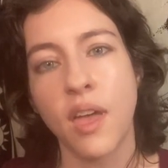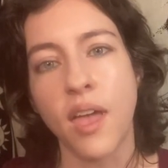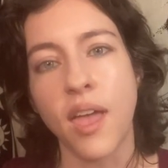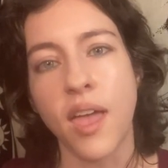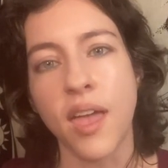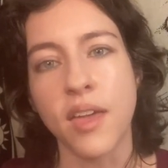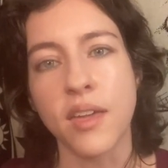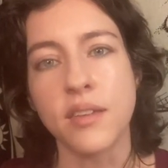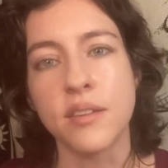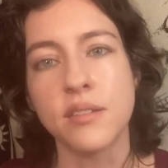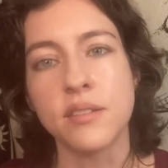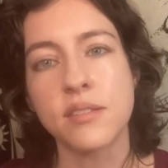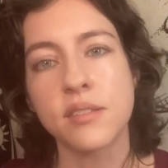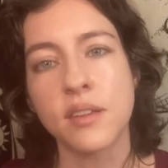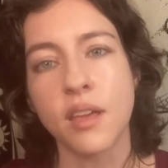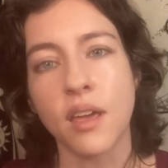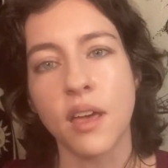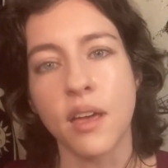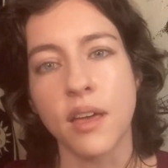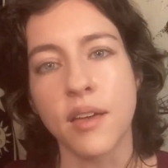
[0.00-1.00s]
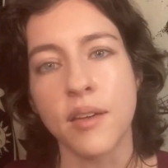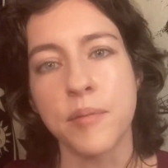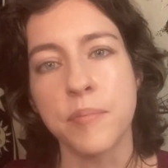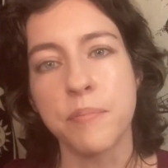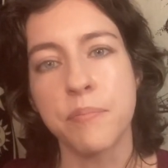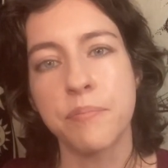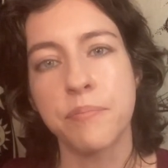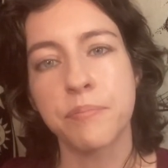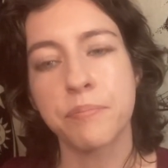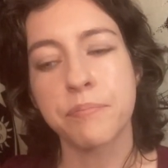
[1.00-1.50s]
And
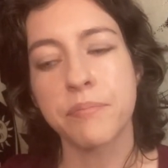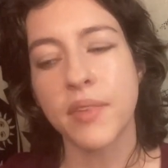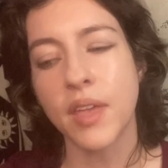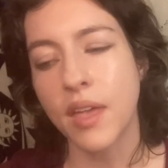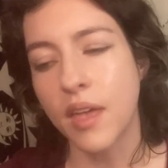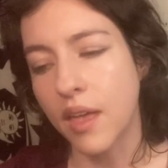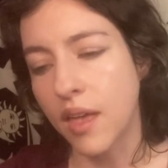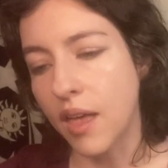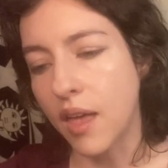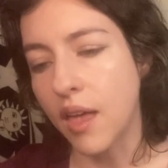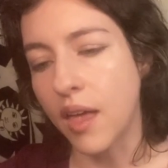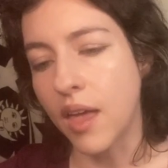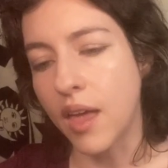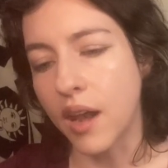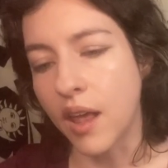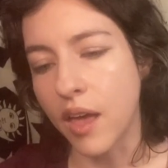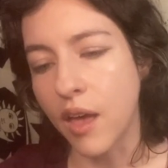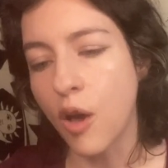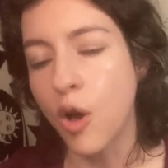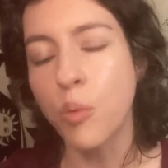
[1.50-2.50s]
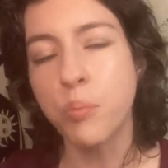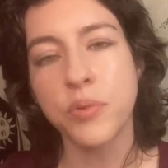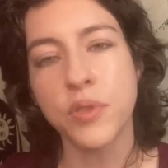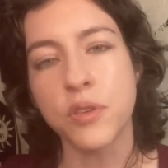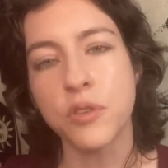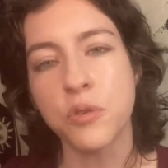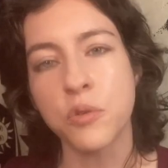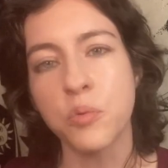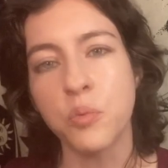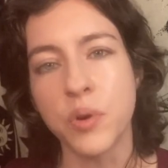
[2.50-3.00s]
I hope
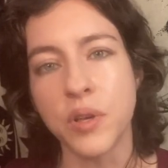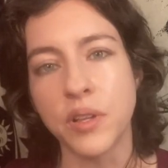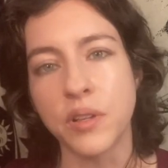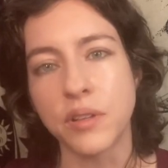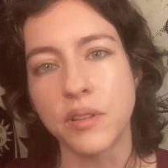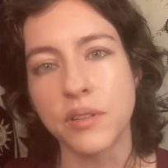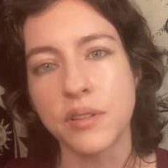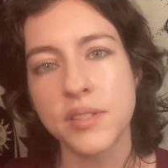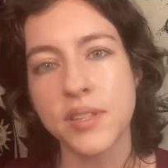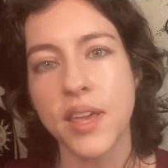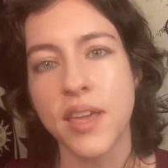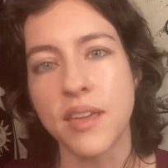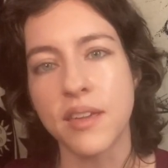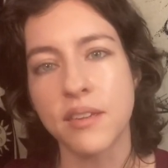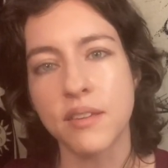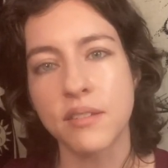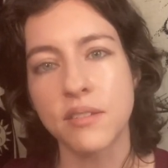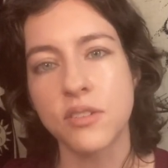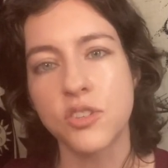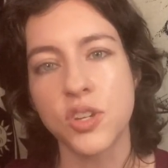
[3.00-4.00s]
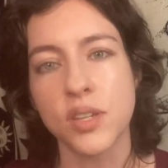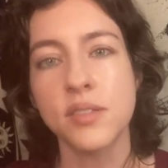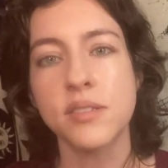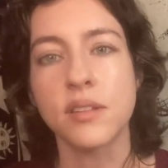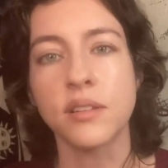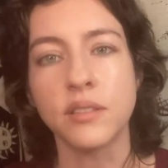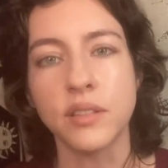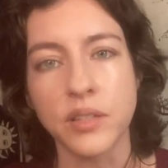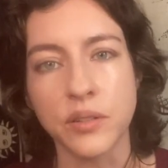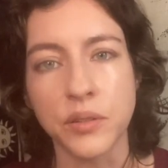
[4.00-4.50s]
that you will take just
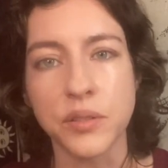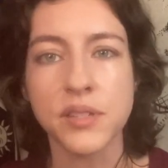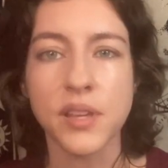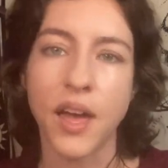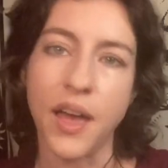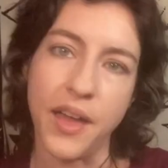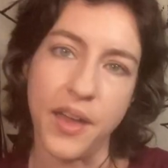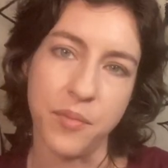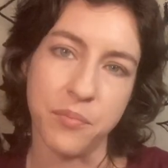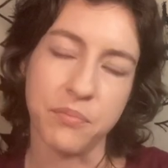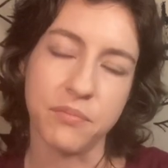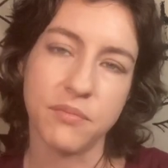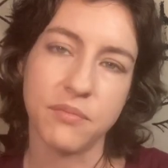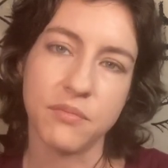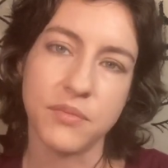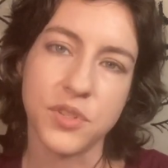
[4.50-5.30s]
a little time